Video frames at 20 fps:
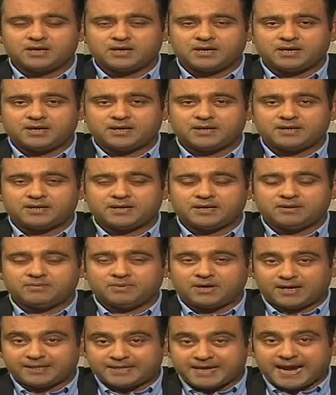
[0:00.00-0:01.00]

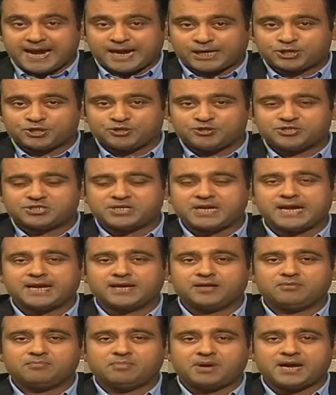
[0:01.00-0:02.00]
other actions
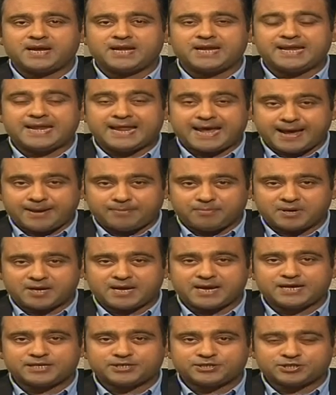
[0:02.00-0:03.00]
taken by NAB
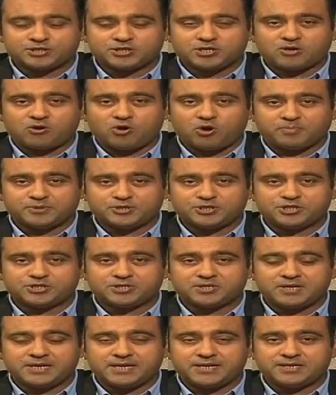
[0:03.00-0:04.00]
against
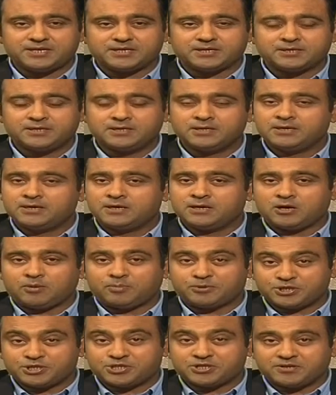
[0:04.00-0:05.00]
opposition
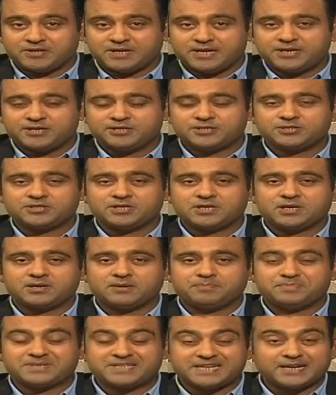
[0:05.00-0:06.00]
leaders,
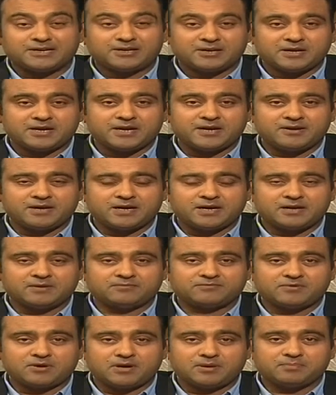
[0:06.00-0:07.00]
particularly
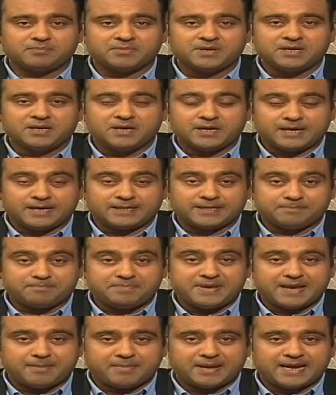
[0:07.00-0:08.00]
from the
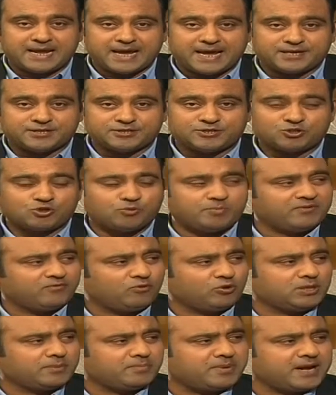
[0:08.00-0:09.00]
PMLN. So
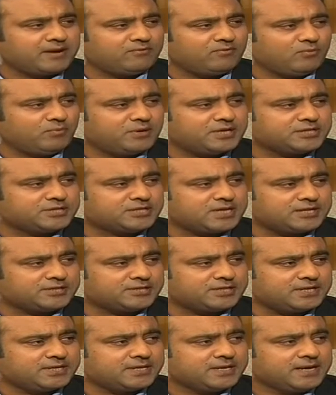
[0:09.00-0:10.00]
before the break we were
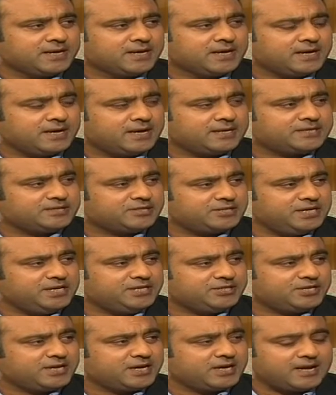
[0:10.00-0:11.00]
discussing, it is
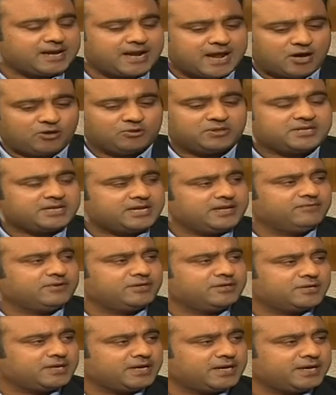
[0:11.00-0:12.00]
easier now that
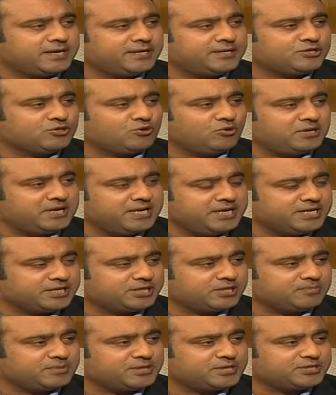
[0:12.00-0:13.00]
even your
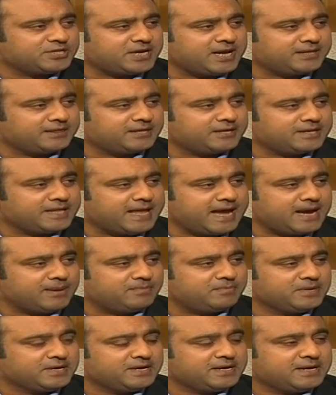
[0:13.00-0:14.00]
leadership is saying that
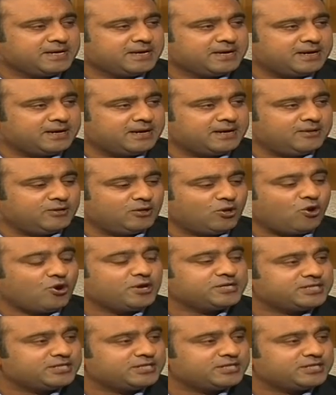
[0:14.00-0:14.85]
NAB law is